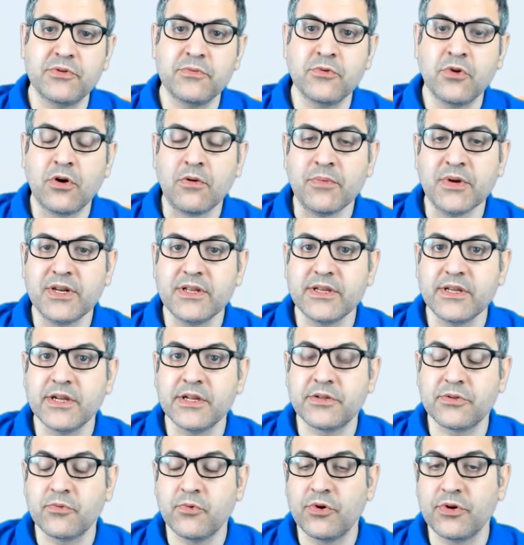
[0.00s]
Normally
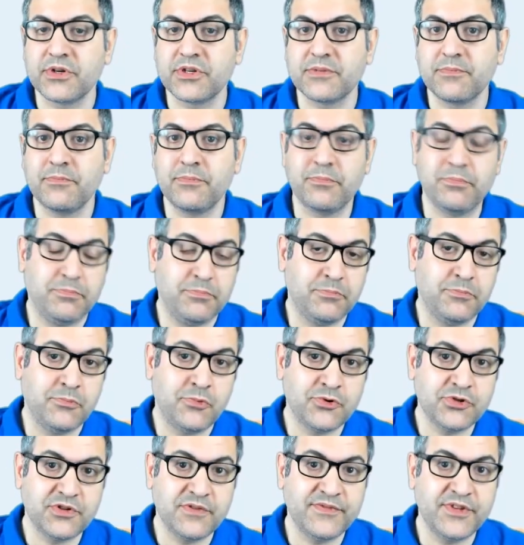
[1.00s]
it works
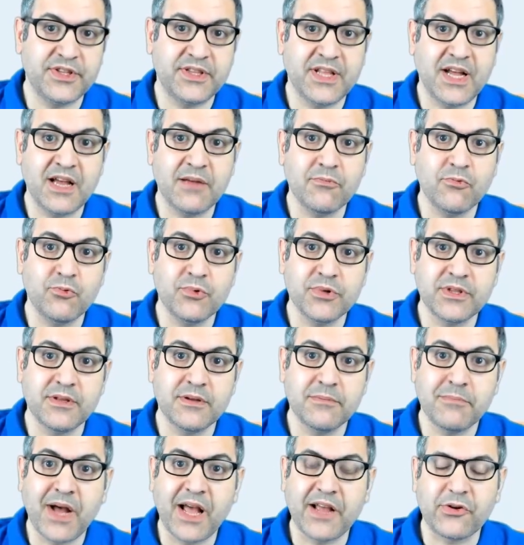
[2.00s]
most of the time with the
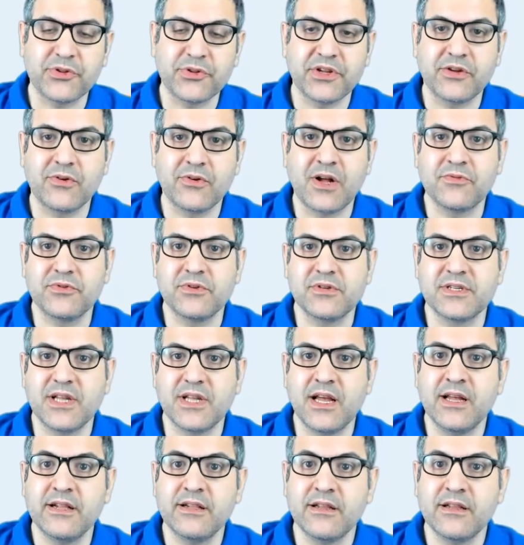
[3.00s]
MikroTik routers
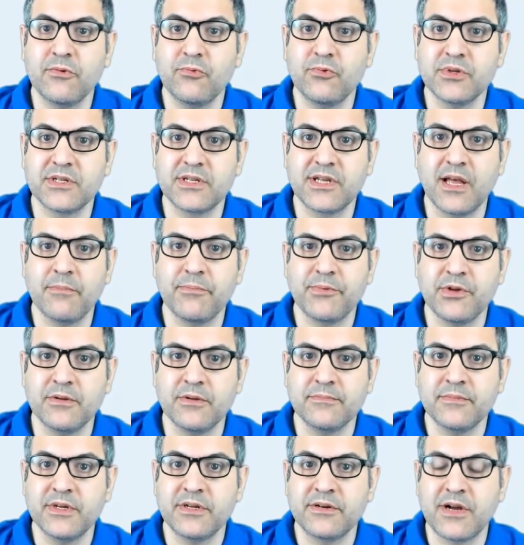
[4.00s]
and with
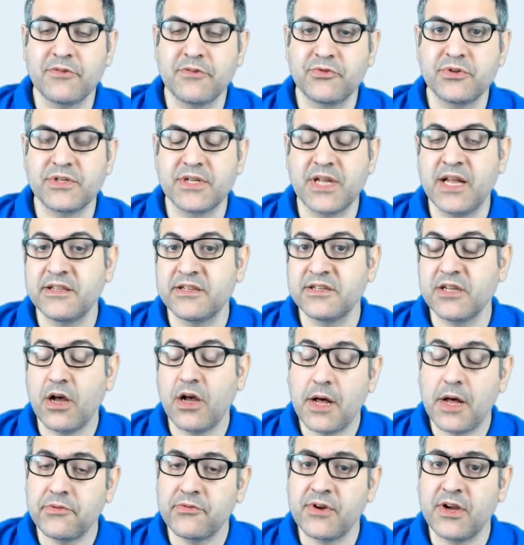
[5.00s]
Cambium routers and
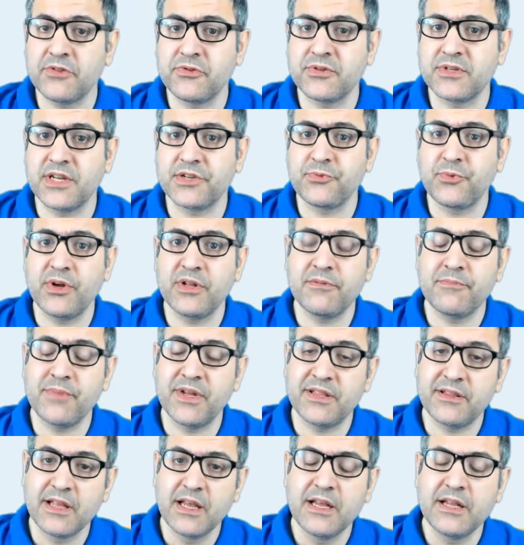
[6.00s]
other routers as well,
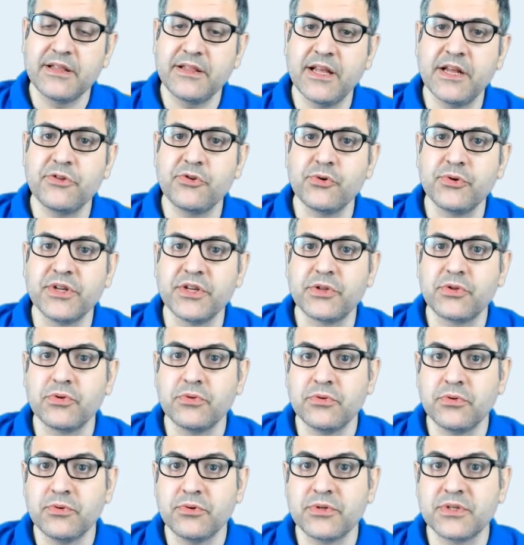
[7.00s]
but then you need to
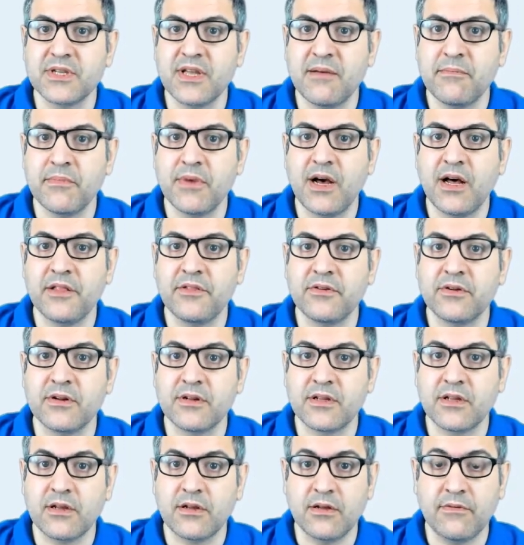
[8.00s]
do some other
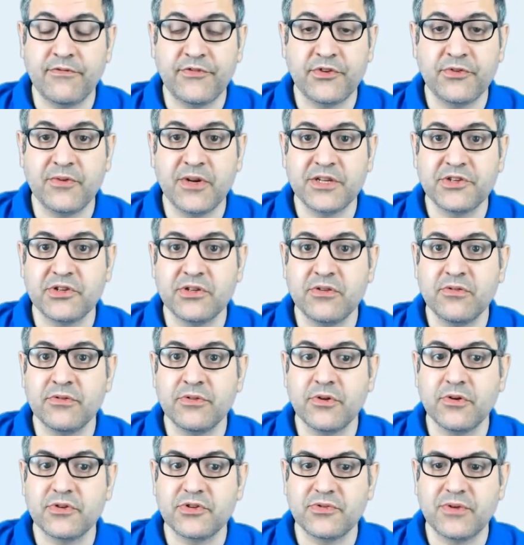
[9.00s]
configuration on
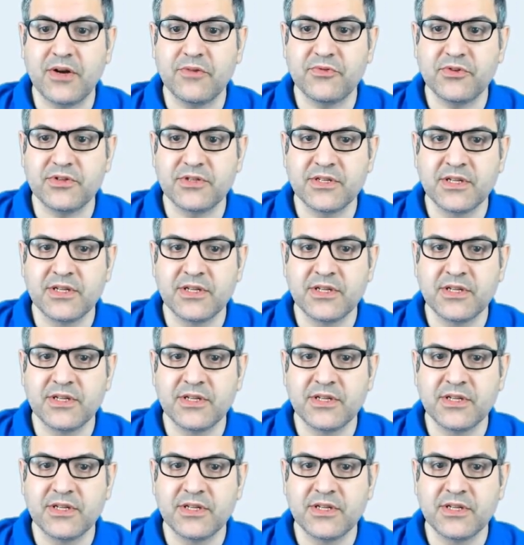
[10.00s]
those routers.